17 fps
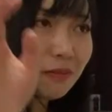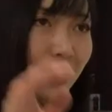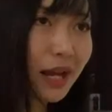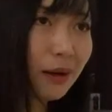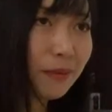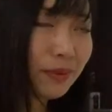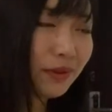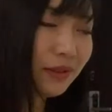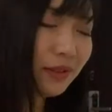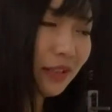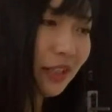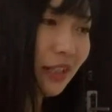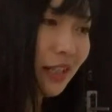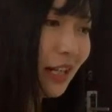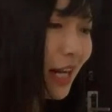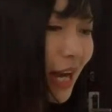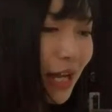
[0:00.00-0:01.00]
map.
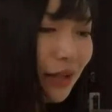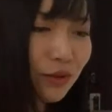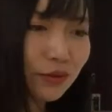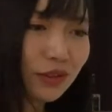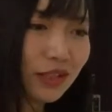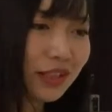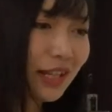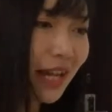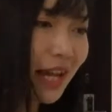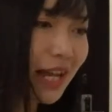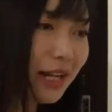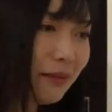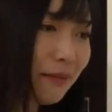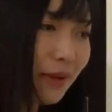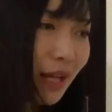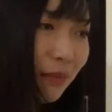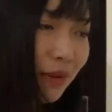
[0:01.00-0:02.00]
I don't need any
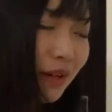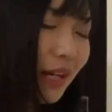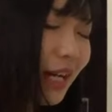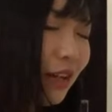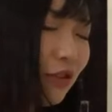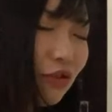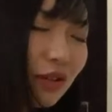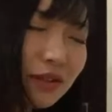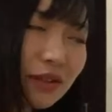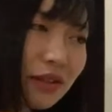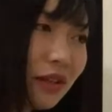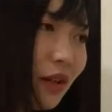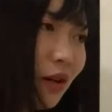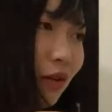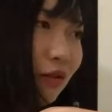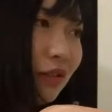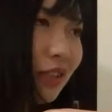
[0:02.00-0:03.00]
map. I just
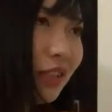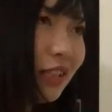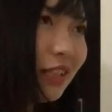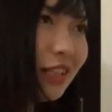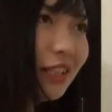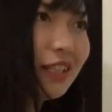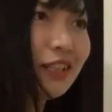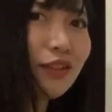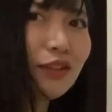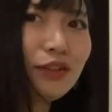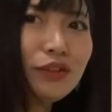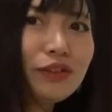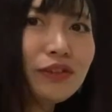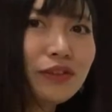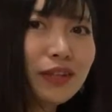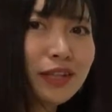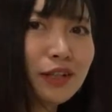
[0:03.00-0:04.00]
go. Do
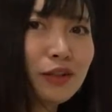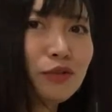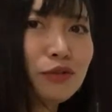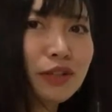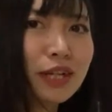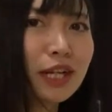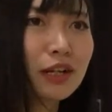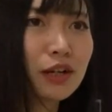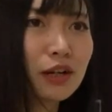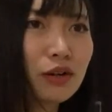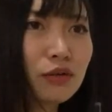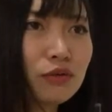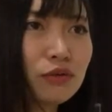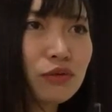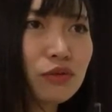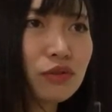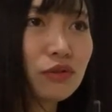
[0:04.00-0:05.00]
you think you can
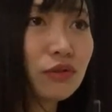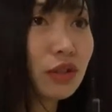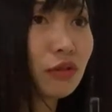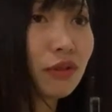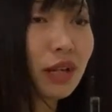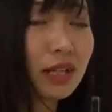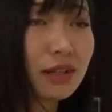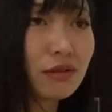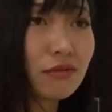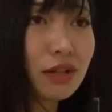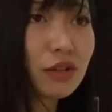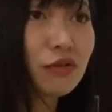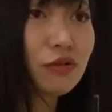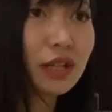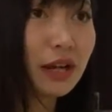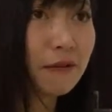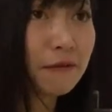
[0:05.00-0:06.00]
go to the restaurant?
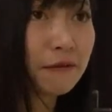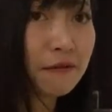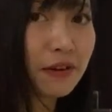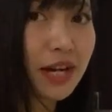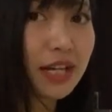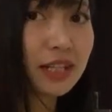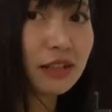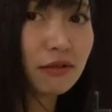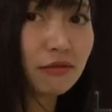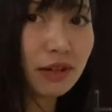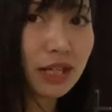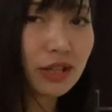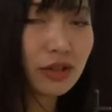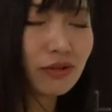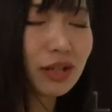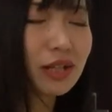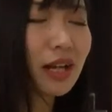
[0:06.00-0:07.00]
You can find the
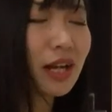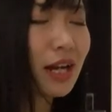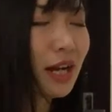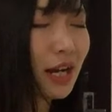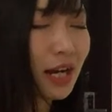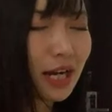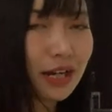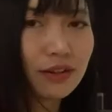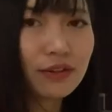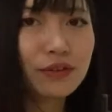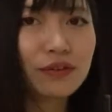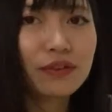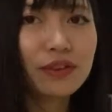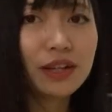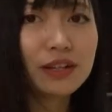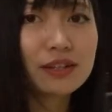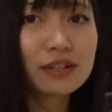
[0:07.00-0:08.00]
restaurant? I
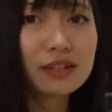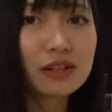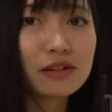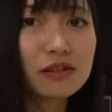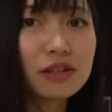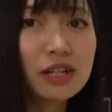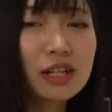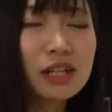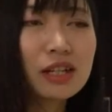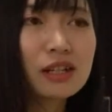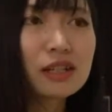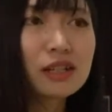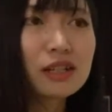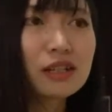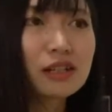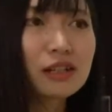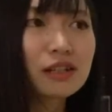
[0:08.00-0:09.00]
don't think so.
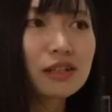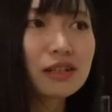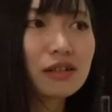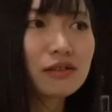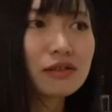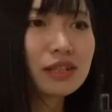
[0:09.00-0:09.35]
So